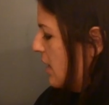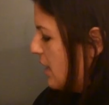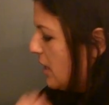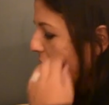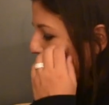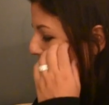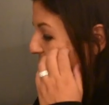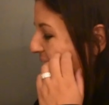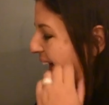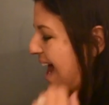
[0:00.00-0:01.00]
here
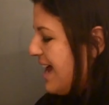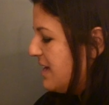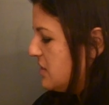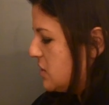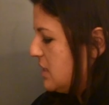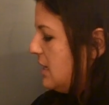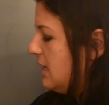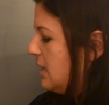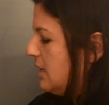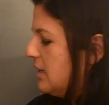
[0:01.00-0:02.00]
as
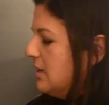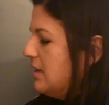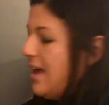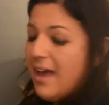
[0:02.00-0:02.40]
in